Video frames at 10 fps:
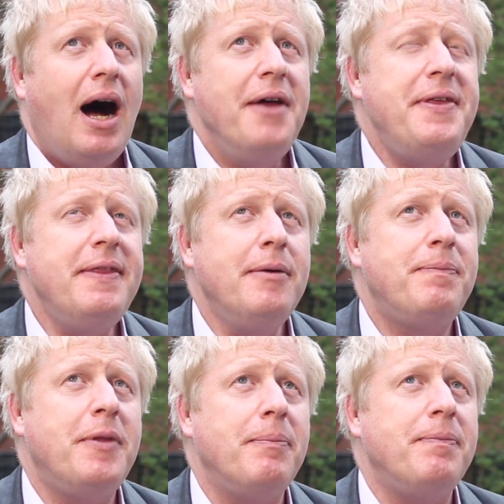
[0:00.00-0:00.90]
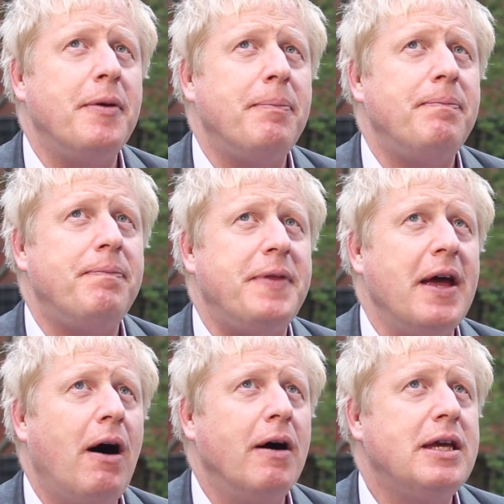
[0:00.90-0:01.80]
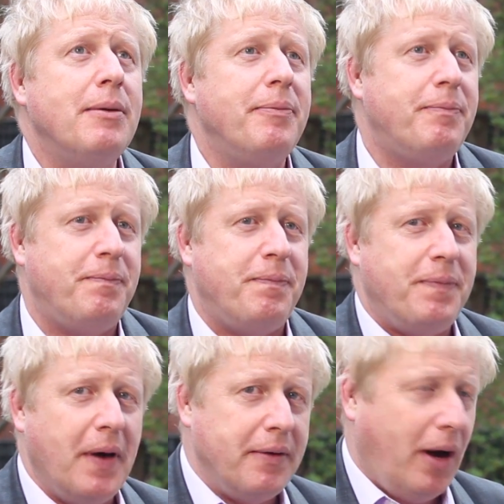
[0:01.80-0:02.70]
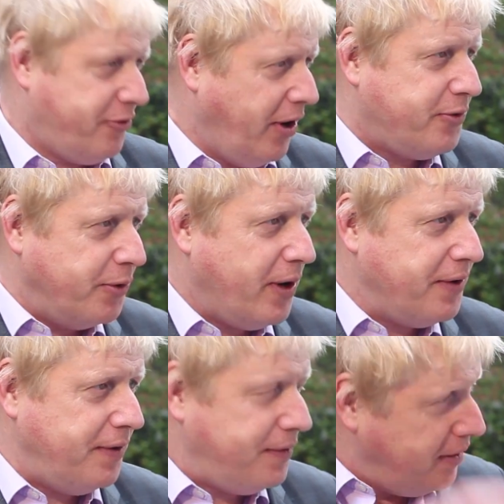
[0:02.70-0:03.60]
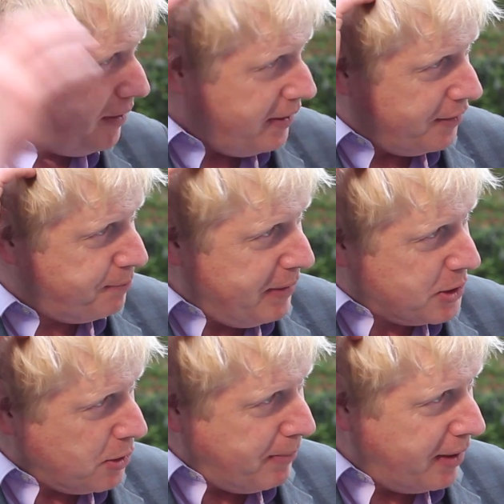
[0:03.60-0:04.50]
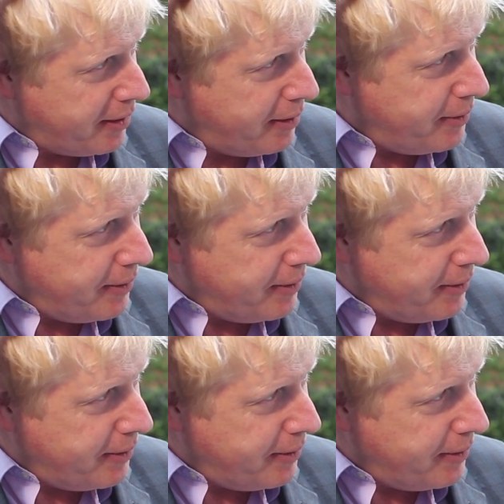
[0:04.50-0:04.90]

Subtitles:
I think the argument. I tried to address this in a speech on Monday.